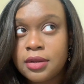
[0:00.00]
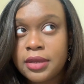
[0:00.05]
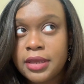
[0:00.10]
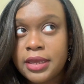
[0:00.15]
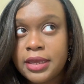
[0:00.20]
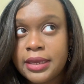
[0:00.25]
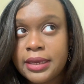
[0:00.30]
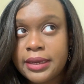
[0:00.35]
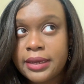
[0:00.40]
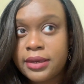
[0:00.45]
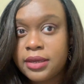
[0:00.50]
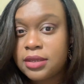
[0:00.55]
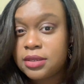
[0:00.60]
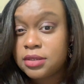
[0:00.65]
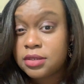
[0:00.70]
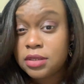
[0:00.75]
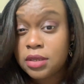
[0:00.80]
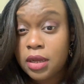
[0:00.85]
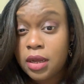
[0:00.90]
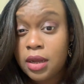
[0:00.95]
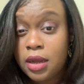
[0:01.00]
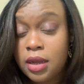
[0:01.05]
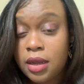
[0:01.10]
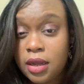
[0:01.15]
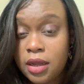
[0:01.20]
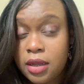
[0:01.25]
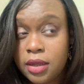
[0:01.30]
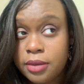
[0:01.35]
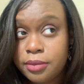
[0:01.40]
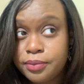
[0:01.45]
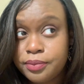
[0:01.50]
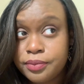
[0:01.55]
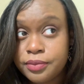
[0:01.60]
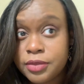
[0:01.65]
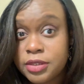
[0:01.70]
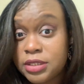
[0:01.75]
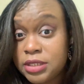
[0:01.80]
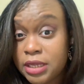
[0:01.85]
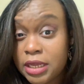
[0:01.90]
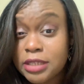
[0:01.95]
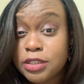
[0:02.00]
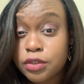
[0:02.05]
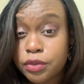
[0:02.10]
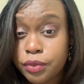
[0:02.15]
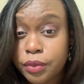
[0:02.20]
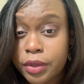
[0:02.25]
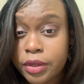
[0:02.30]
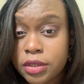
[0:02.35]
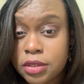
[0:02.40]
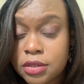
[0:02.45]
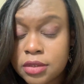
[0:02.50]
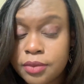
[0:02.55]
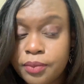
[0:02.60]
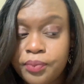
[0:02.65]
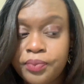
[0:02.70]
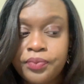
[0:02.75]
and C.S. Lewis.